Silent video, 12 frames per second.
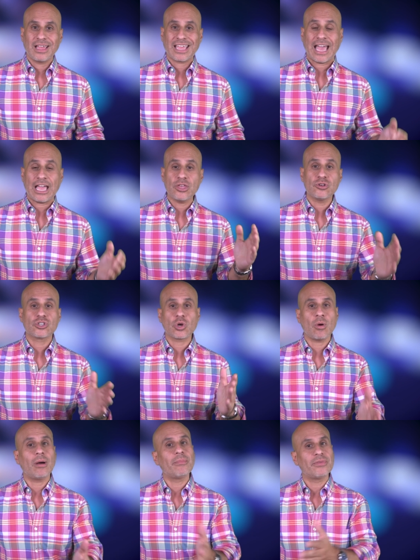Can you show
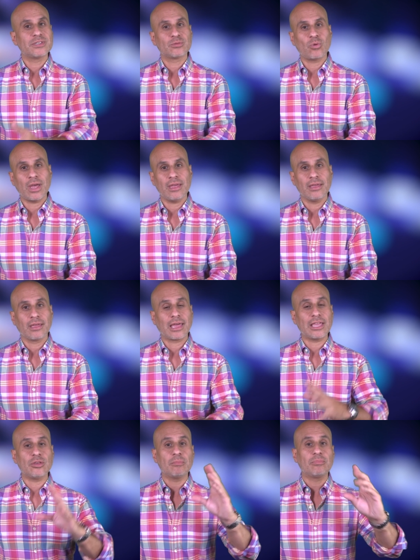up this way?
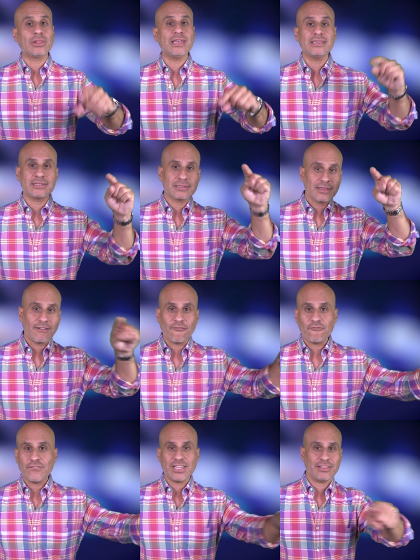Can you please
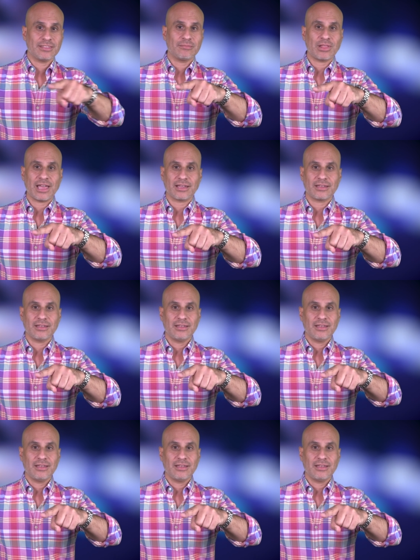fill in the blank?